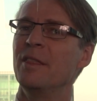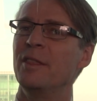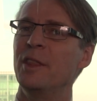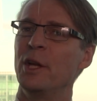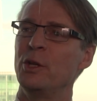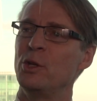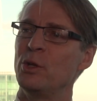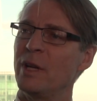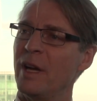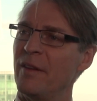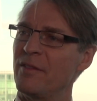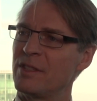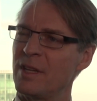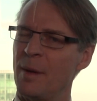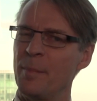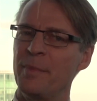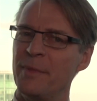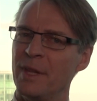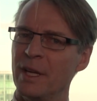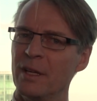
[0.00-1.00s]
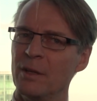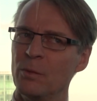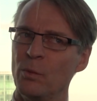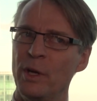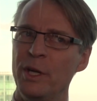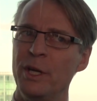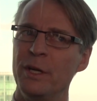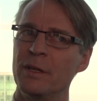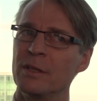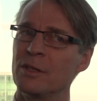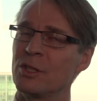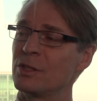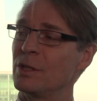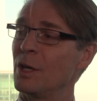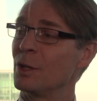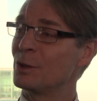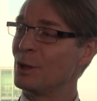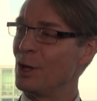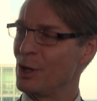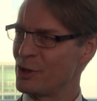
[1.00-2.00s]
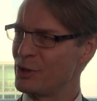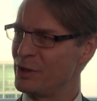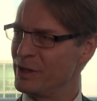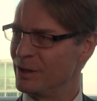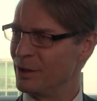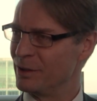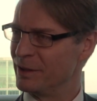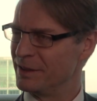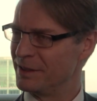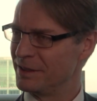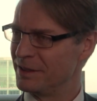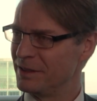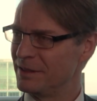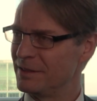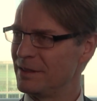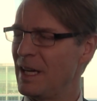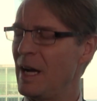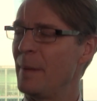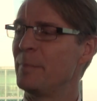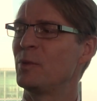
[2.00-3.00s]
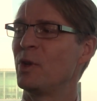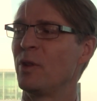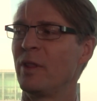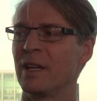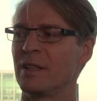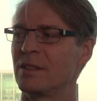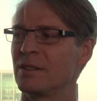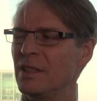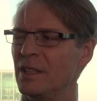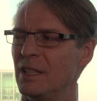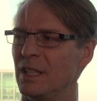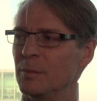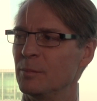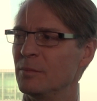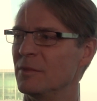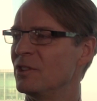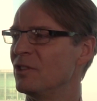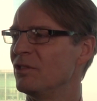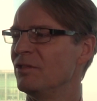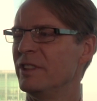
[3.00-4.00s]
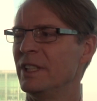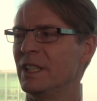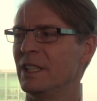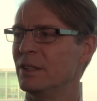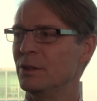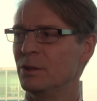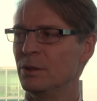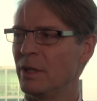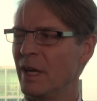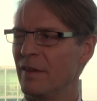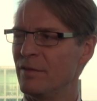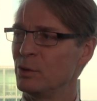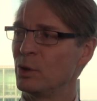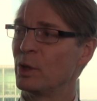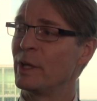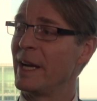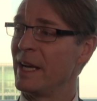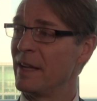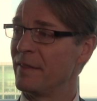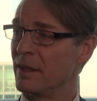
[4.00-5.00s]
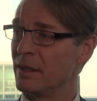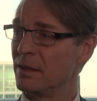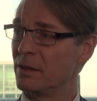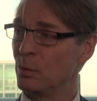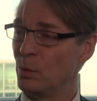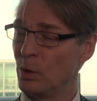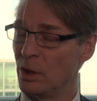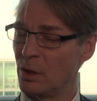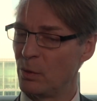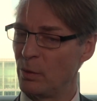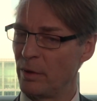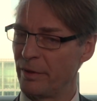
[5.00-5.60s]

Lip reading: then you have something where you can start costing on it. Up to that time, you haven't got anything to work